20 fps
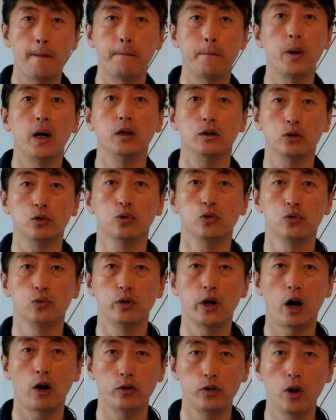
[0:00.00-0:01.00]
but you do
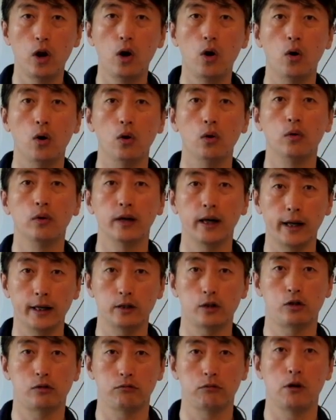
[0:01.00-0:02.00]
not know
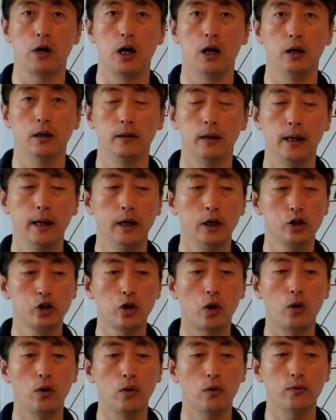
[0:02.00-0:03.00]
it's wrong.
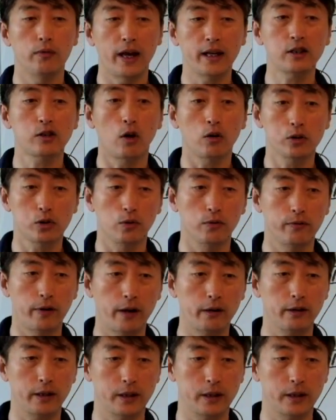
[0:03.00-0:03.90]
So that's also very